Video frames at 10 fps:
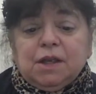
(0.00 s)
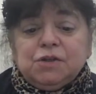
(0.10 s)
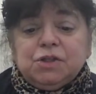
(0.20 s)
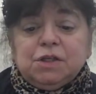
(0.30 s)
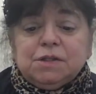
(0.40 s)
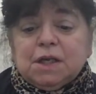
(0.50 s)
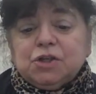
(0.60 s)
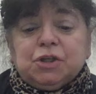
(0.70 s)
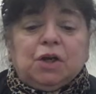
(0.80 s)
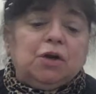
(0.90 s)
she is
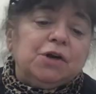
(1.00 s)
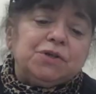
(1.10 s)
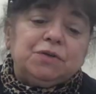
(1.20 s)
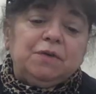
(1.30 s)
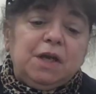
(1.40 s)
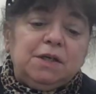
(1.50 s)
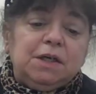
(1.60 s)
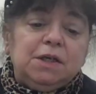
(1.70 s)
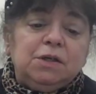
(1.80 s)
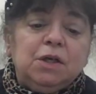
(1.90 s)
actually
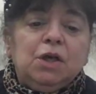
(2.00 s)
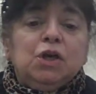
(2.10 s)
incarcerated.